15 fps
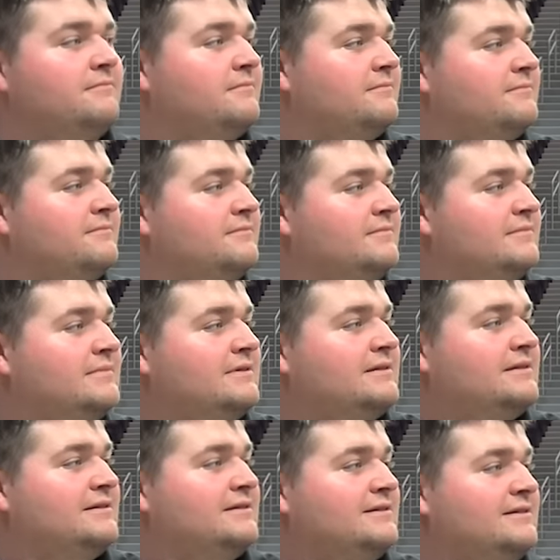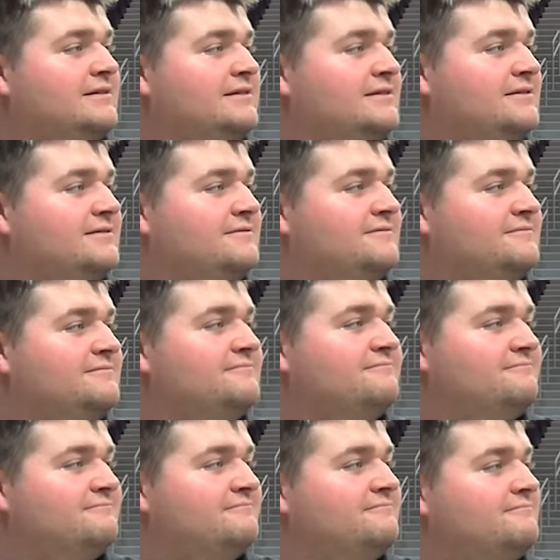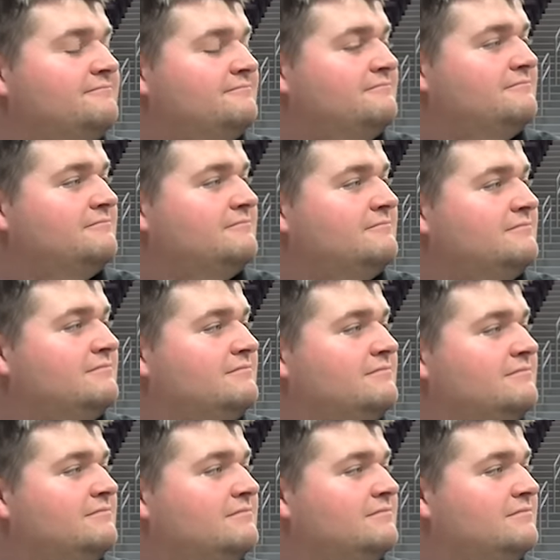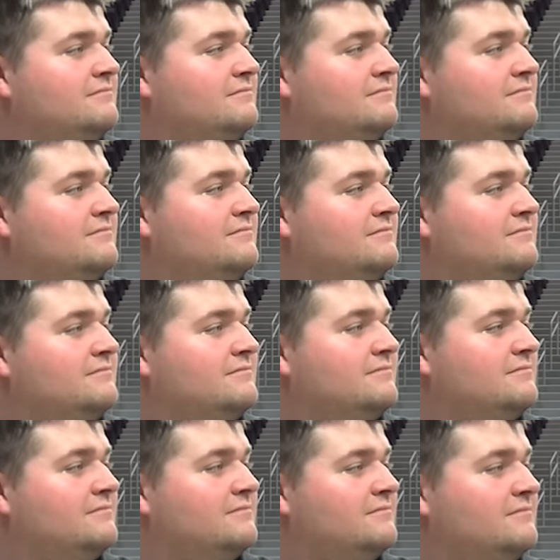No words are spoken by the person on screen.